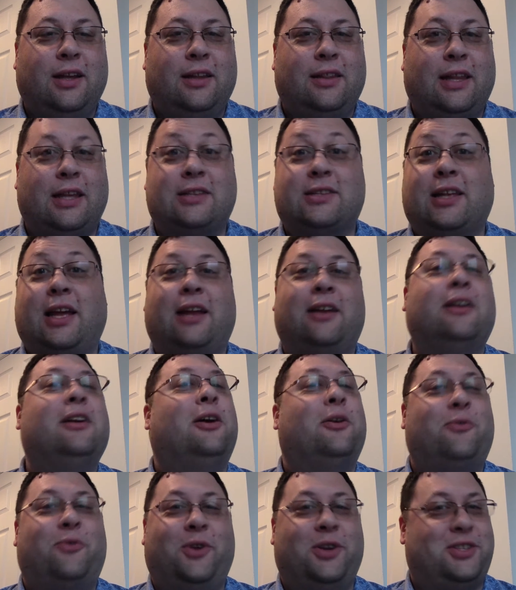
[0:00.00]
Things like,
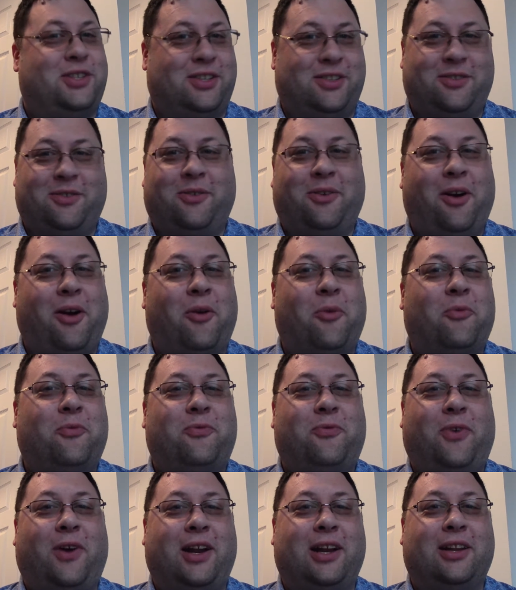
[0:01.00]
for instance, a
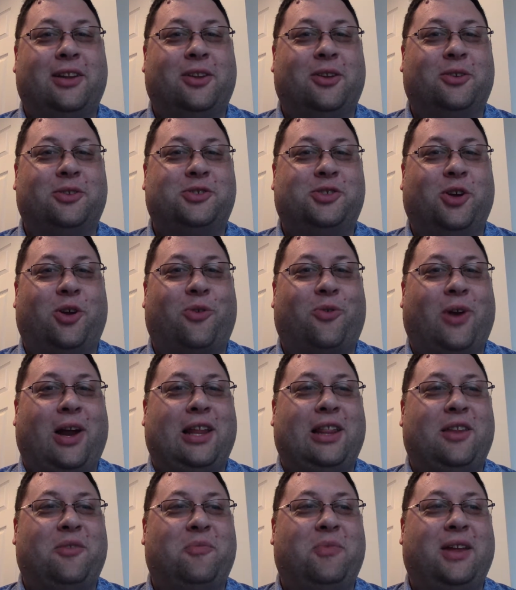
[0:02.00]
funny little joke
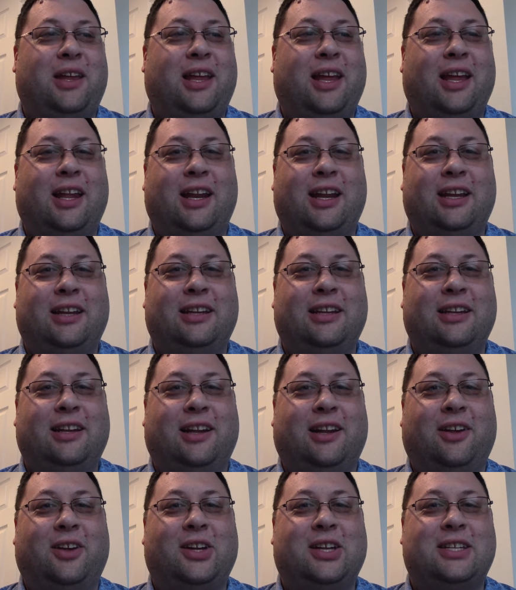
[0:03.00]
right in the beginning.
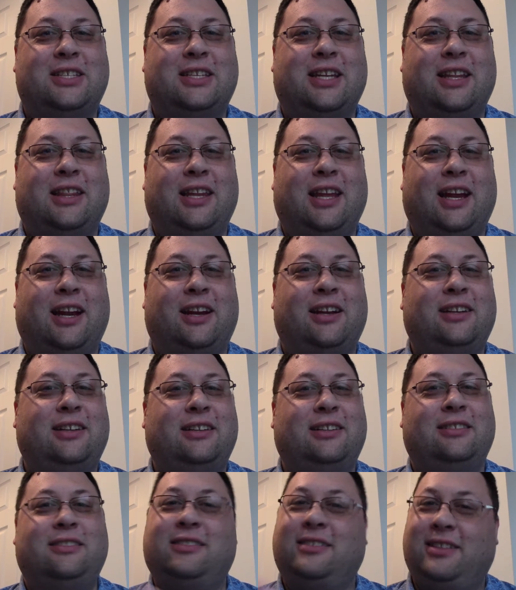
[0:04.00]
He's sitting there,
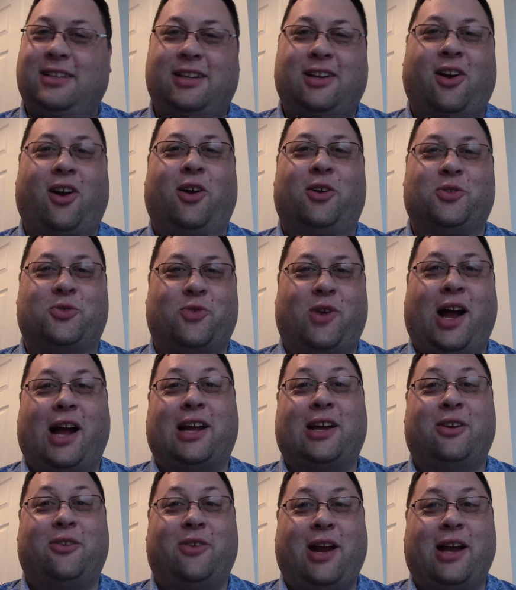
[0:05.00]
he calls
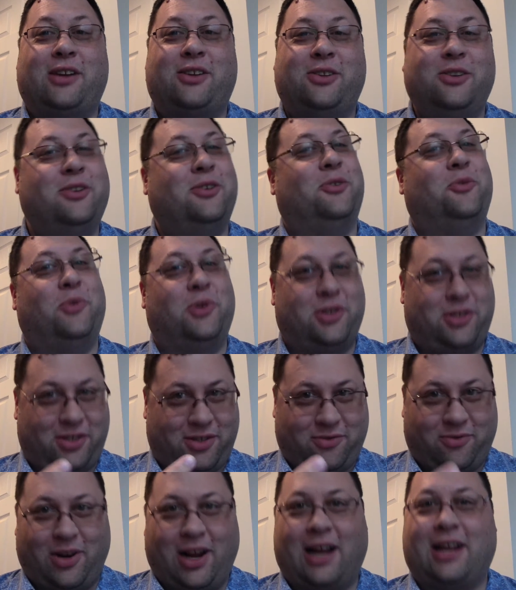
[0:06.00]
Rocket a raccoon,
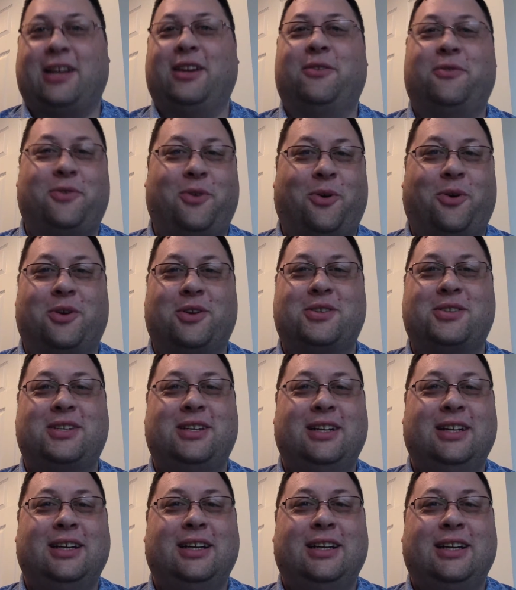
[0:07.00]
which Rocket, of course,
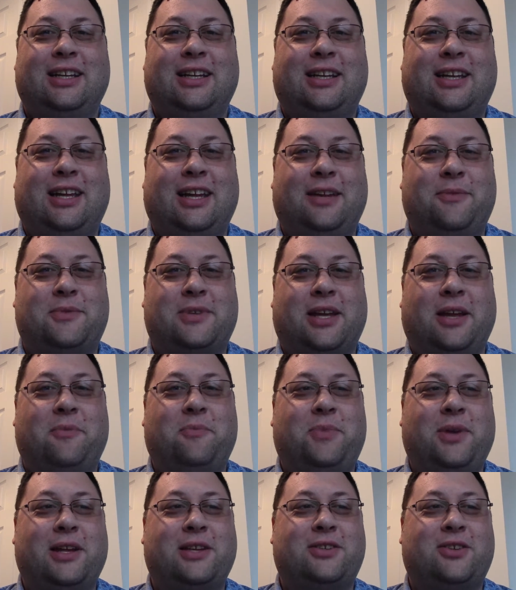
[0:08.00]
keeps
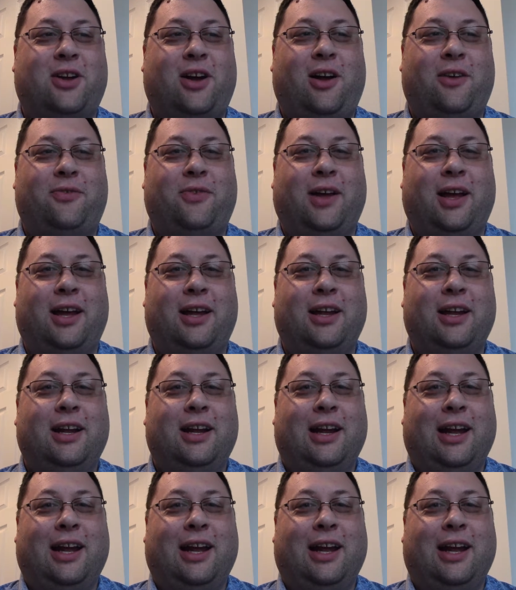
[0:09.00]
getting pissed off at.